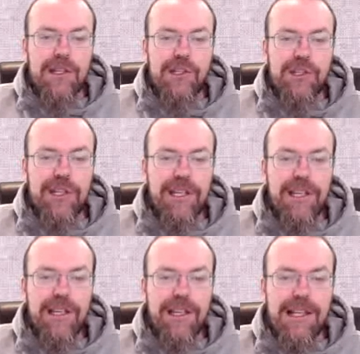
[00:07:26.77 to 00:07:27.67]

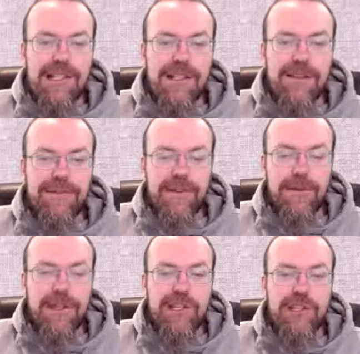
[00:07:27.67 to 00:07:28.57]
She is
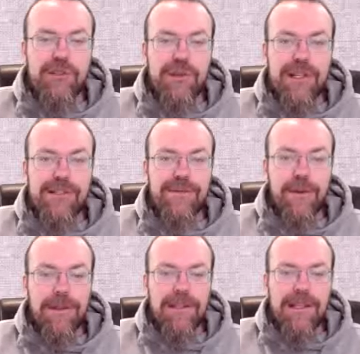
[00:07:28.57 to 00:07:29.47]
filthy. She drinks
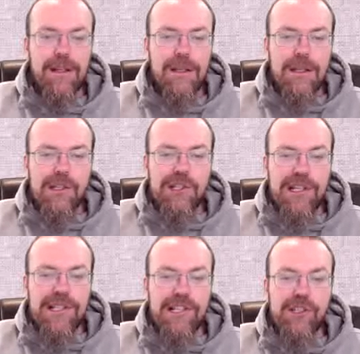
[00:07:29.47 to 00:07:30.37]
filthiness. She
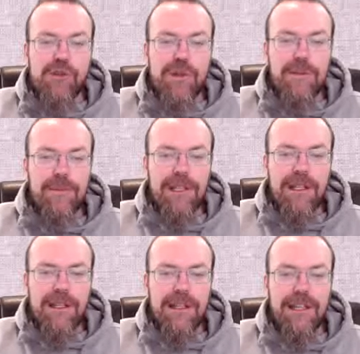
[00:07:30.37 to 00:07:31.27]
is
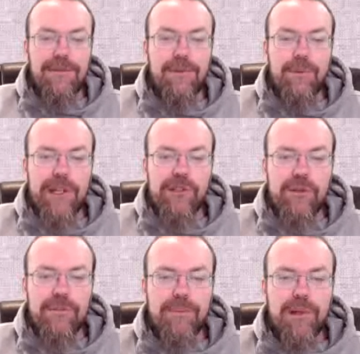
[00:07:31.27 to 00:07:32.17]
extremely
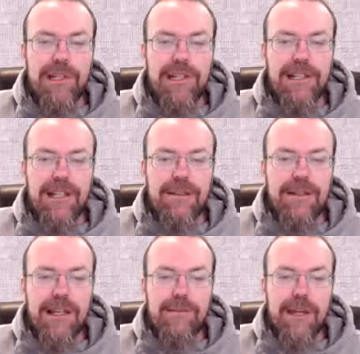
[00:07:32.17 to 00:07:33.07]
influential politically and,
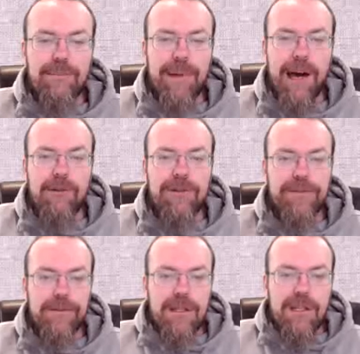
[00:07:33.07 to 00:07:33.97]
and, and powerful.